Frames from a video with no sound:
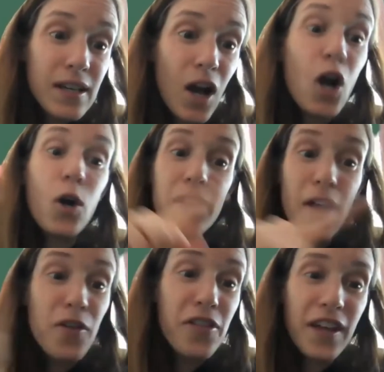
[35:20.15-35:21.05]
Oh, the
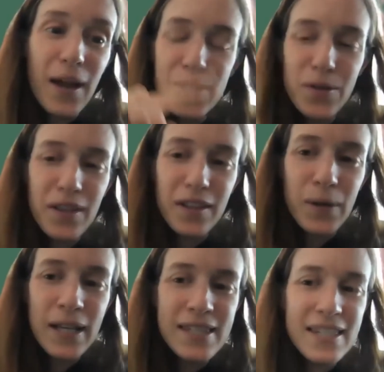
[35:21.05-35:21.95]
other thing I would do with the little
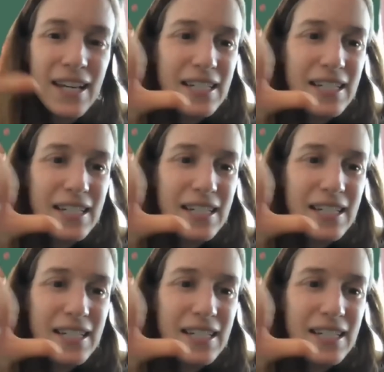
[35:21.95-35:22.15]
ones,